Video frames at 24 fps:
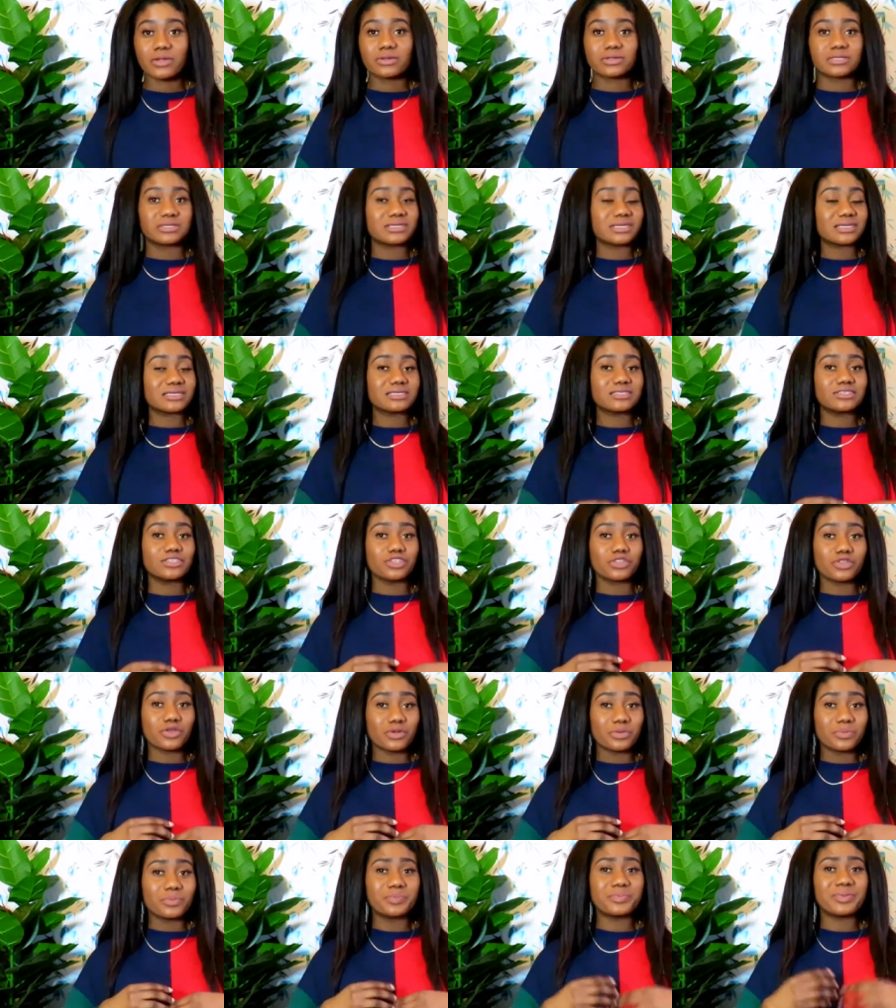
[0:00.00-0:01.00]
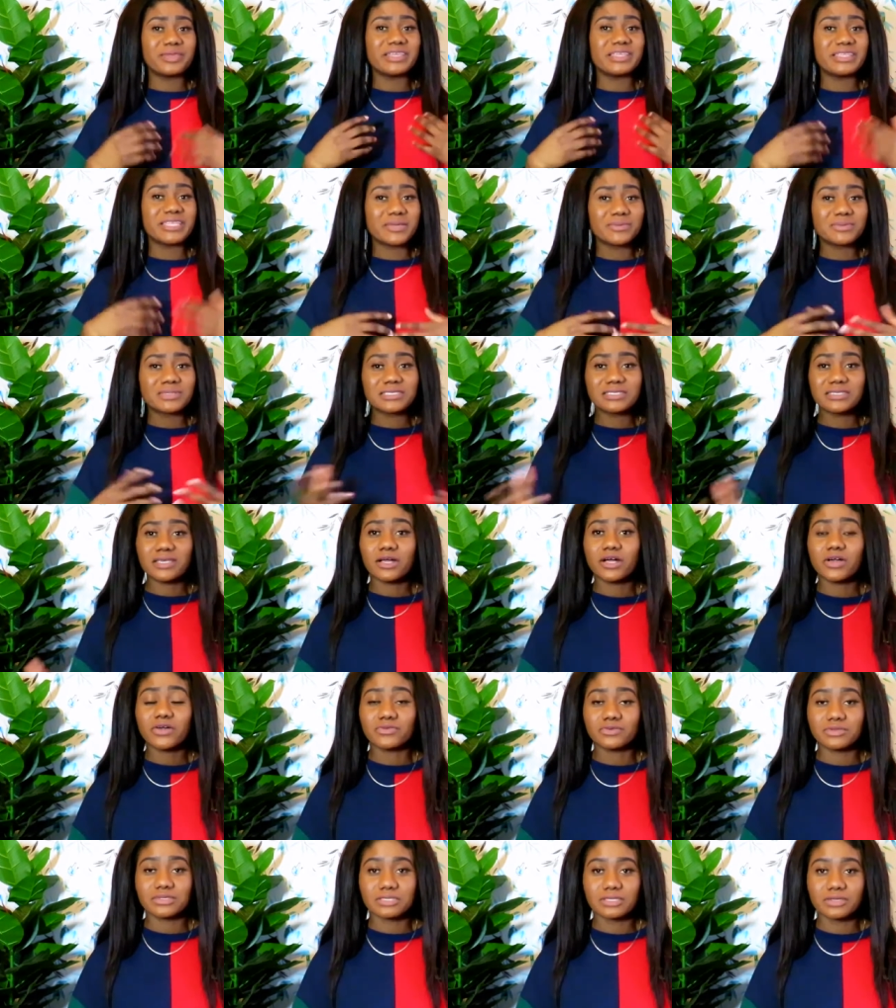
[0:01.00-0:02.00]
just, you know, be
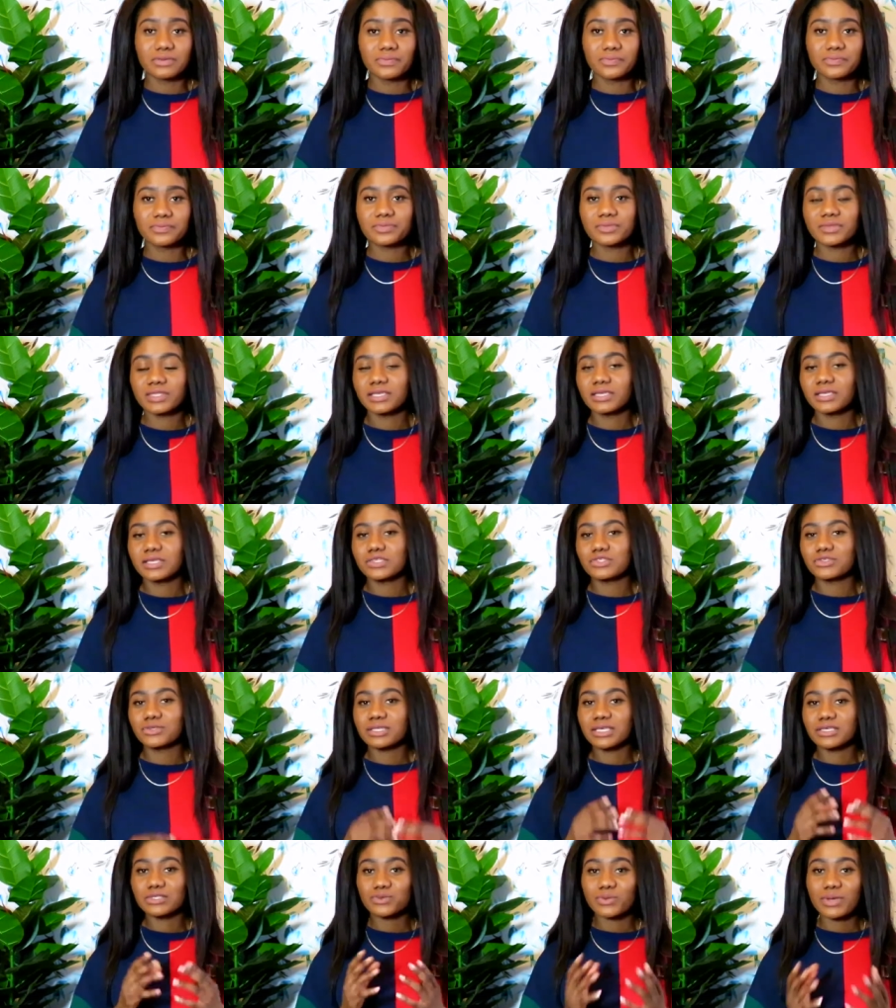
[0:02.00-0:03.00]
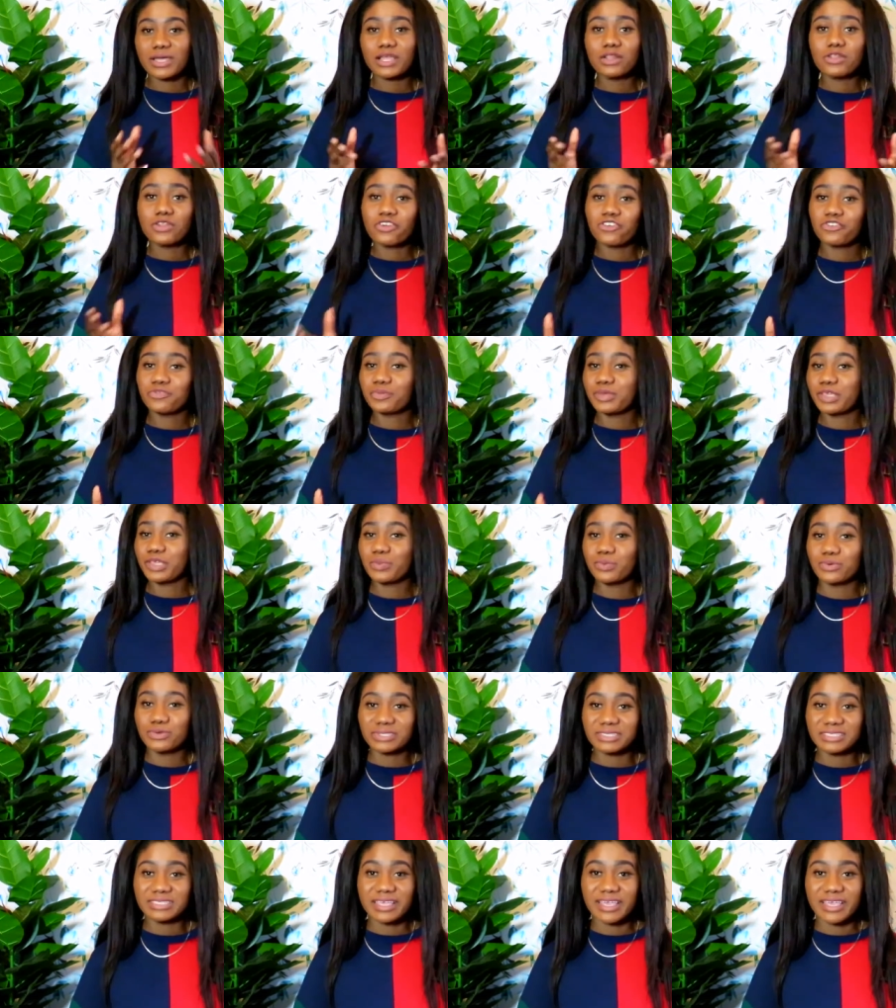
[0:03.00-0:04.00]
themselves. So that's why a lot of people
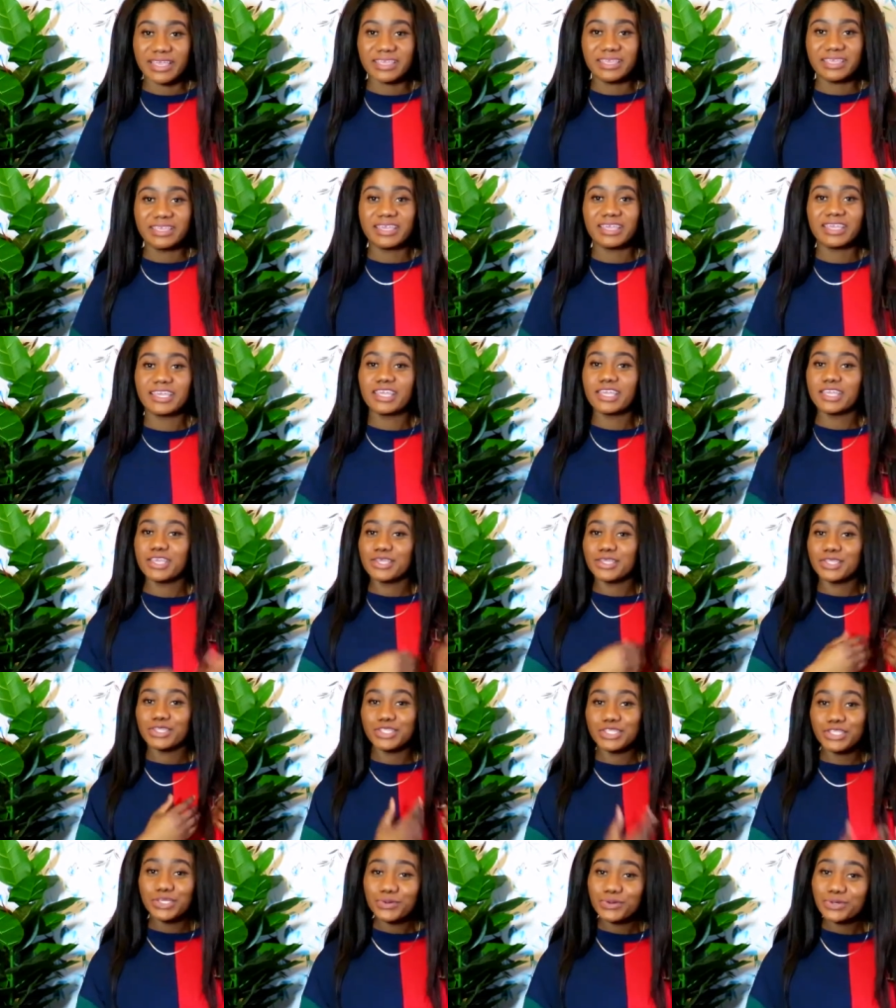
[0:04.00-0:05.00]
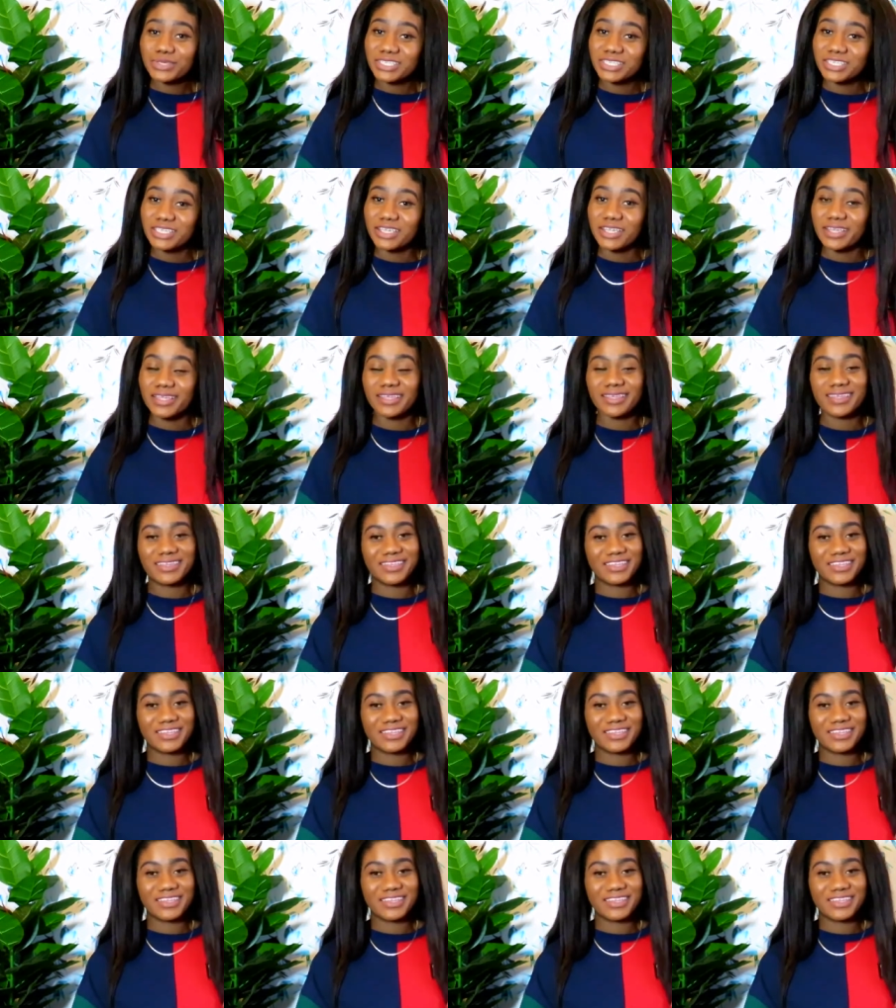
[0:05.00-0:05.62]
say New year,